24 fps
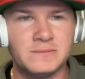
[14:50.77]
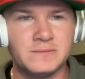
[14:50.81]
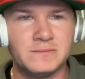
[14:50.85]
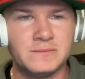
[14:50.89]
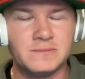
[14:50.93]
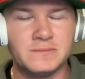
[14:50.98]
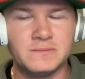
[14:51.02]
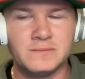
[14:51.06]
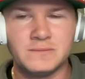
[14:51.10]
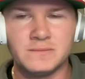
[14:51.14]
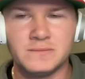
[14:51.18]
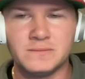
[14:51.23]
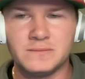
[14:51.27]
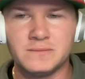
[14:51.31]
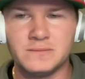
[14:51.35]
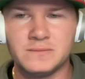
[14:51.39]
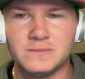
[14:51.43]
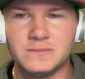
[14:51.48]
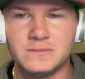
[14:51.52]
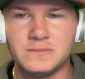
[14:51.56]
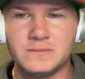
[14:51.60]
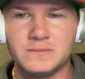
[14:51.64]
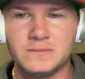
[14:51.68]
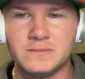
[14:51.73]

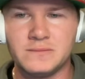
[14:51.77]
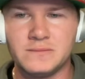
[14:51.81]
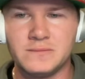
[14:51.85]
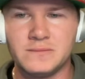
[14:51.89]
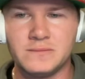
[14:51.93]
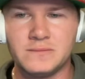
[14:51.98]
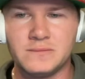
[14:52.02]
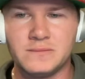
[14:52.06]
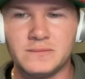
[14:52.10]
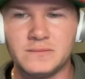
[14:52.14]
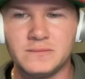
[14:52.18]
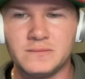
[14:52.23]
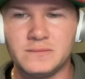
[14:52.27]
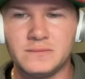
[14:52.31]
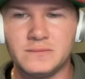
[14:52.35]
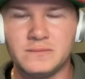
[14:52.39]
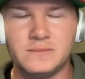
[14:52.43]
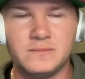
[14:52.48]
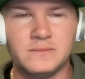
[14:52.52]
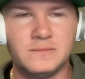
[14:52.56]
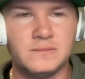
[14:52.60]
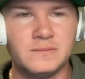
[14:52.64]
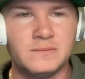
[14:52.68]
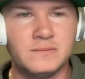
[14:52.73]

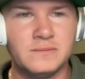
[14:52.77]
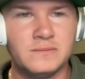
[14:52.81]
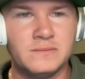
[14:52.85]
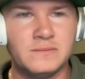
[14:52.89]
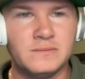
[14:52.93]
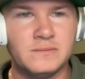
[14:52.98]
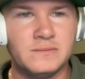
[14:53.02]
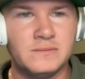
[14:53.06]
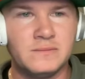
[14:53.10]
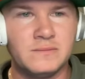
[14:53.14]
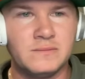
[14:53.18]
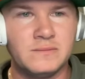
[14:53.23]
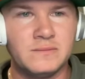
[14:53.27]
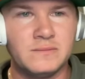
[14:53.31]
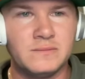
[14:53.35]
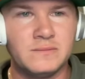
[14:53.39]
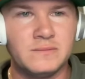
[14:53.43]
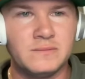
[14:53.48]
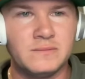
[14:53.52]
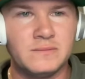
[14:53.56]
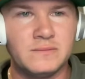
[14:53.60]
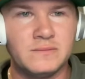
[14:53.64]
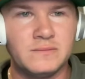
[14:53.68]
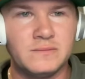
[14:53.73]

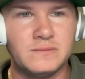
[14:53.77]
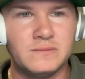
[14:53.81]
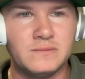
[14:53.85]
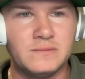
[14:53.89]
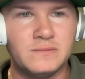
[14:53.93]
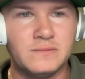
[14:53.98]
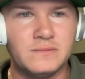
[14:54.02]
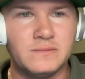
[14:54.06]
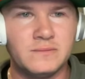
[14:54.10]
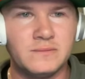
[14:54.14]
No words are spoken by the person on screen.